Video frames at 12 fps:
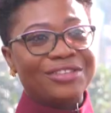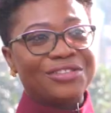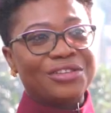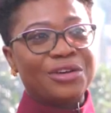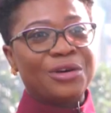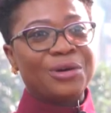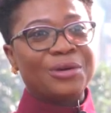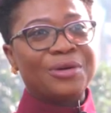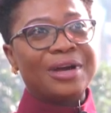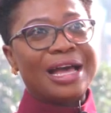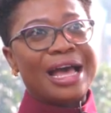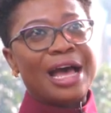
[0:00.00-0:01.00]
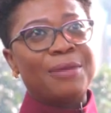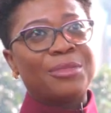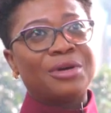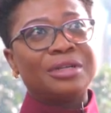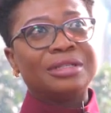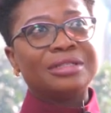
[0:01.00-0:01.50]
So I'm
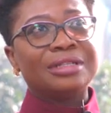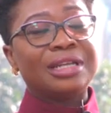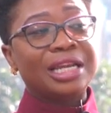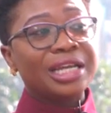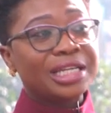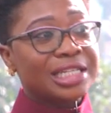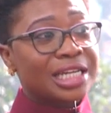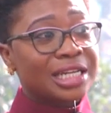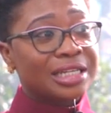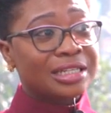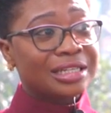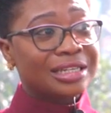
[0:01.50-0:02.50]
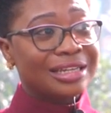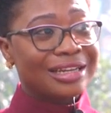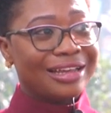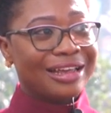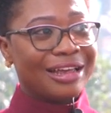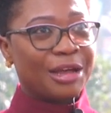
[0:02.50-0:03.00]
on LinkedIn,
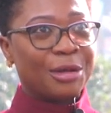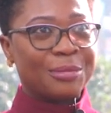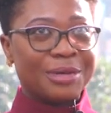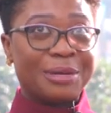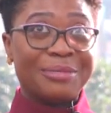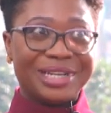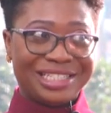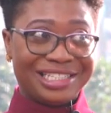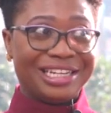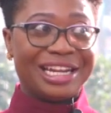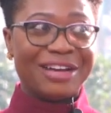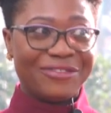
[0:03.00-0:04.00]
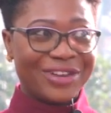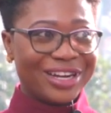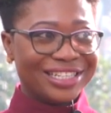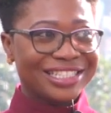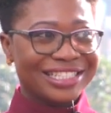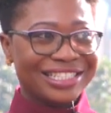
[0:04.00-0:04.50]
um, I'm mentioning that first. Such an